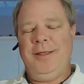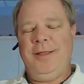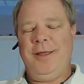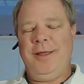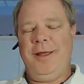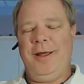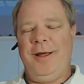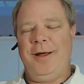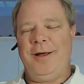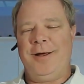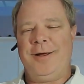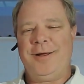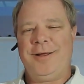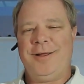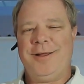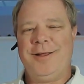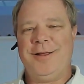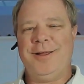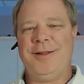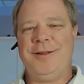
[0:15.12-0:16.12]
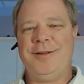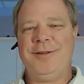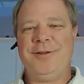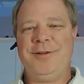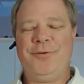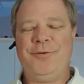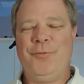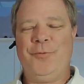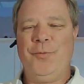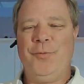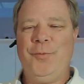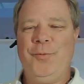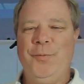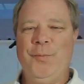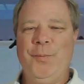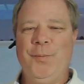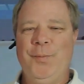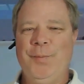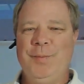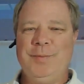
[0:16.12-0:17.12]
Yeah, and
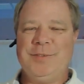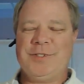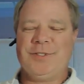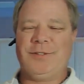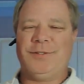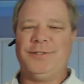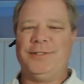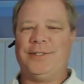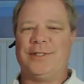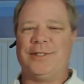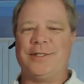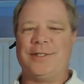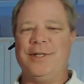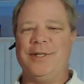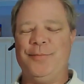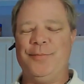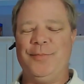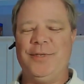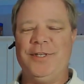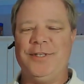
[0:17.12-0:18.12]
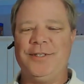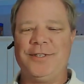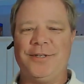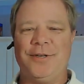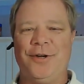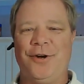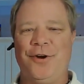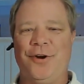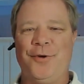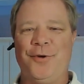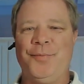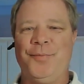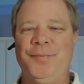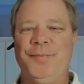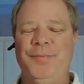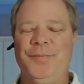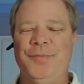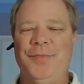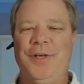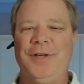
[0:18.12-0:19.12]
slip disc
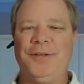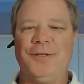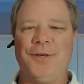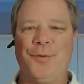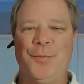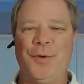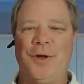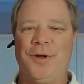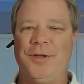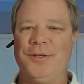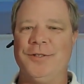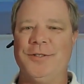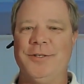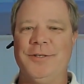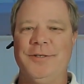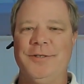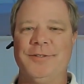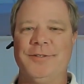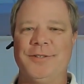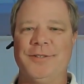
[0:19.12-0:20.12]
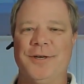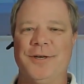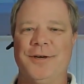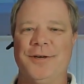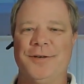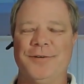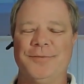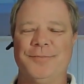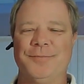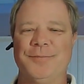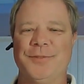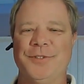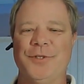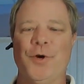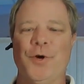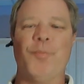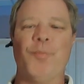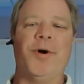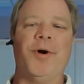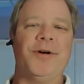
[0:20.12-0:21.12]
term, that terminology is a
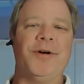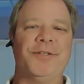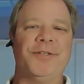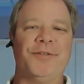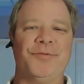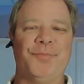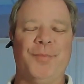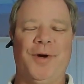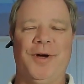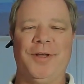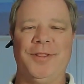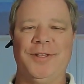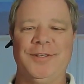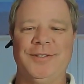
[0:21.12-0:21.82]
soapbox of mine.